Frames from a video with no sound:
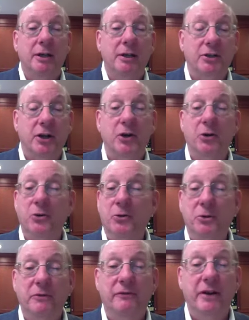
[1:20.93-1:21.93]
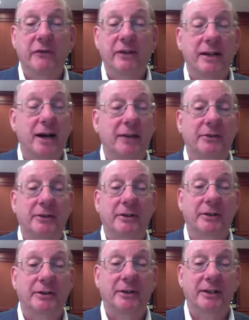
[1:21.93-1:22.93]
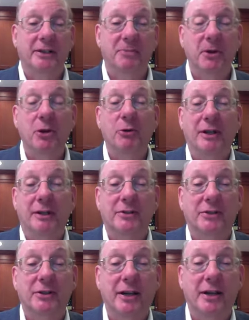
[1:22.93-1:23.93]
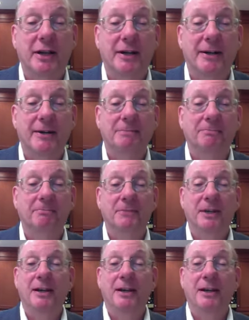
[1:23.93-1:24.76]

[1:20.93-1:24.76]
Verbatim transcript: So mm-hmm. you've definitely got the experience, um,